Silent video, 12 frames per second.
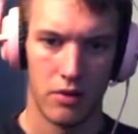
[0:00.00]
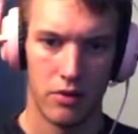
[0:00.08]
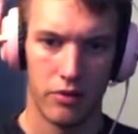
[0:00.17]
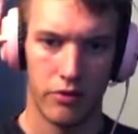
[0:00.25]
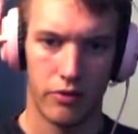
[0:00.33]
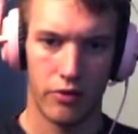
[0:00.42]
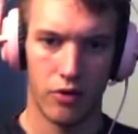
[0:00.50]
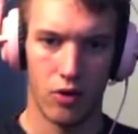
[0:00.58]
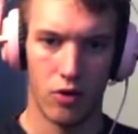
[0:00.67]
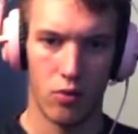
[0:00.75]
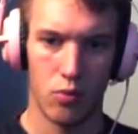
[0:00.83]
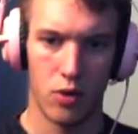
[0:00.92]

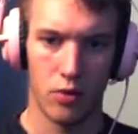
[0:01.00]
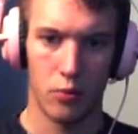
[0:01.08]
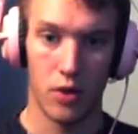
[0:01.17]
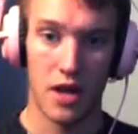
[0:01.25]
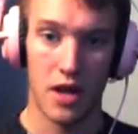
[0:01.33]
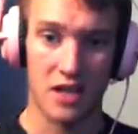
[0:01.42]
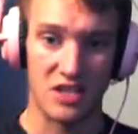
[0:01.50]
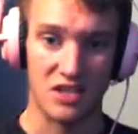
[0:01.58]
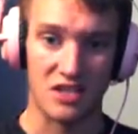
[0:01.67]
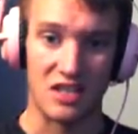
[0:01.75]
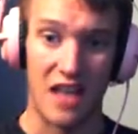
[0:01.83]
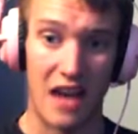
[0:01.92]
So what? We actually
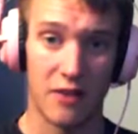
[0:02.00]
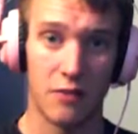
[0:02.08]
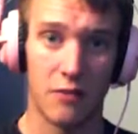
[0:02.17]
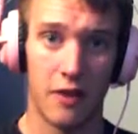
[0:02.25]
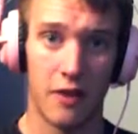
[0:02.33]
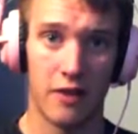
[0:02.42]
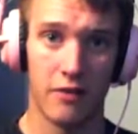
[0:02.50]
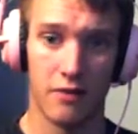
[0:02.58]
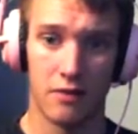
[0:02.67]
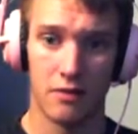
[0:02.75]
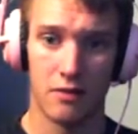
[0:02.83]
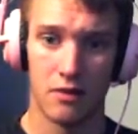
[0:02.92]
sacrificed
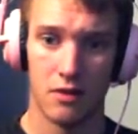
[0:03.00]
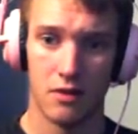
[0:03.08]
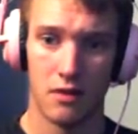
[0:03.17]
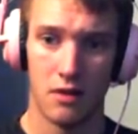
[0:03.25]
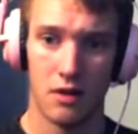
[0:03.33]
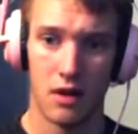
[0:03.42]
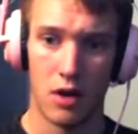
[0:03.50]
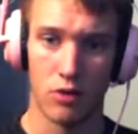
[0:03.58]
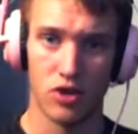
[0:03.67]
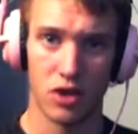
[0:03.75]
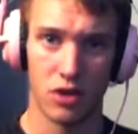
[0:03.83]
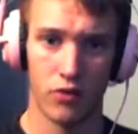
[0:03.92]
our
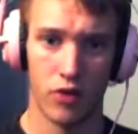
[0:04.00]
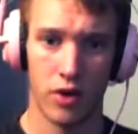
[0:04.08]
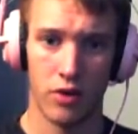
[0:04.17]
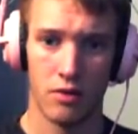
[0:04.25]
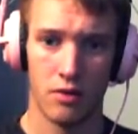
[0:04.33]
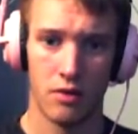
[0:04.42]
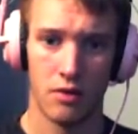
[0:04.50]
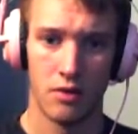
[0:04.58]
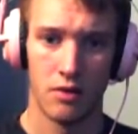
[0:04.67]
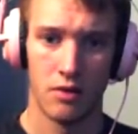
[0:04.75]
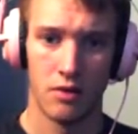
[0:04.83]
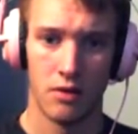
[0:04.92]
children.
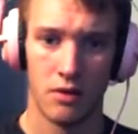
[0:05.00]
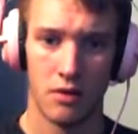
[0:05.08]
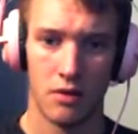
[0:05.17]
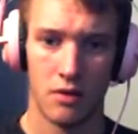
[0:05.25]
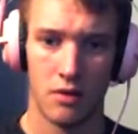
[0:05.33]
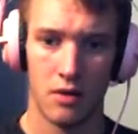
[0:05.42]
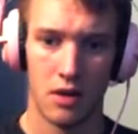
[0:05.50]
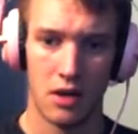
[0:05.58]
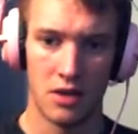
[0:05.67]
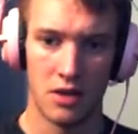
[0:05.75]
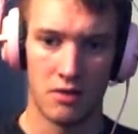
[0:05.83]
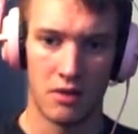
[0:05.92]

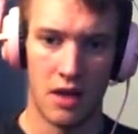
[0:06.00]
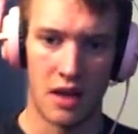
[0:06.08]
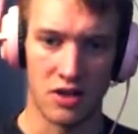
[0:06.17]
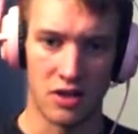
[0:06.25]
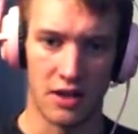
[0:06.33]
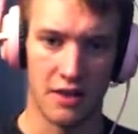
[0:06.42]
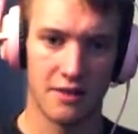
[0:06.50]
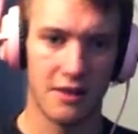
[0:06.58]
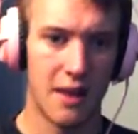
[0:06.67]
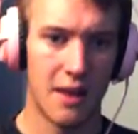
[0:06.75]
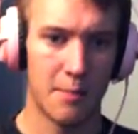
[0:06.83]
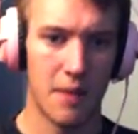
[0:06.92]
It actually is
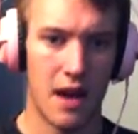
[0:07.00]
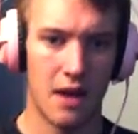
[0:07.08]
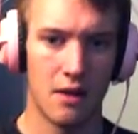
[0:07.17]
that bad.